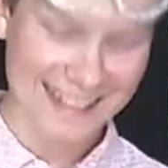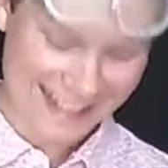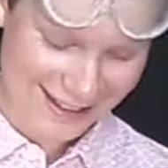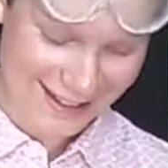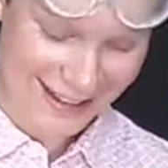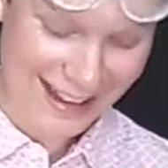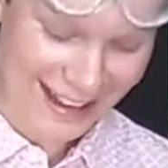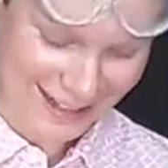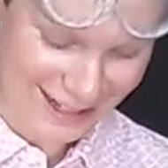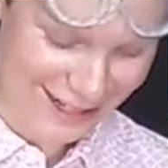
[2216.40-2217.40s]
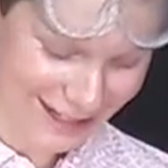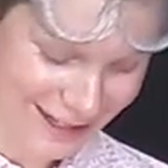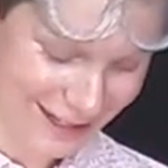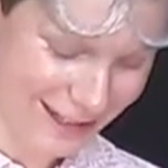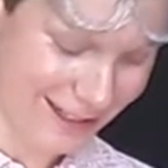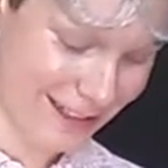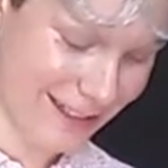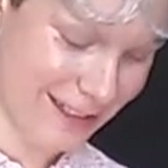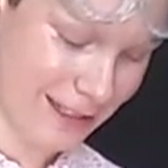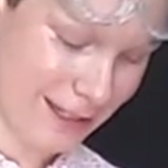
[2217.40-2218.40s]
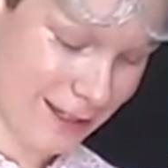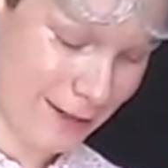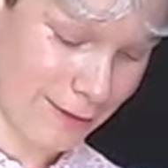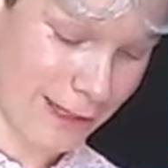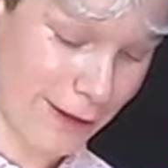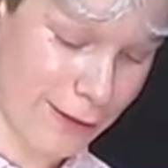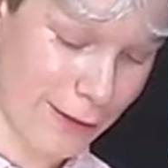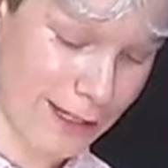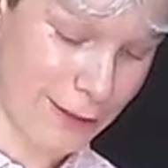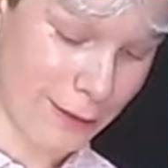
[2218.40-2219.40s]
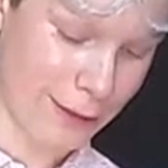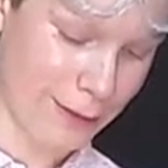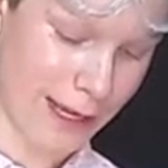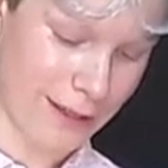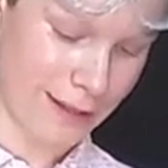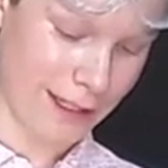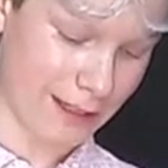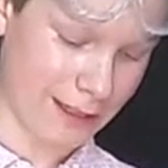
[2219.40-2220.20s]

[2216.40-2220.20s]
Oh gosh. Well, now I know how to do it correctly.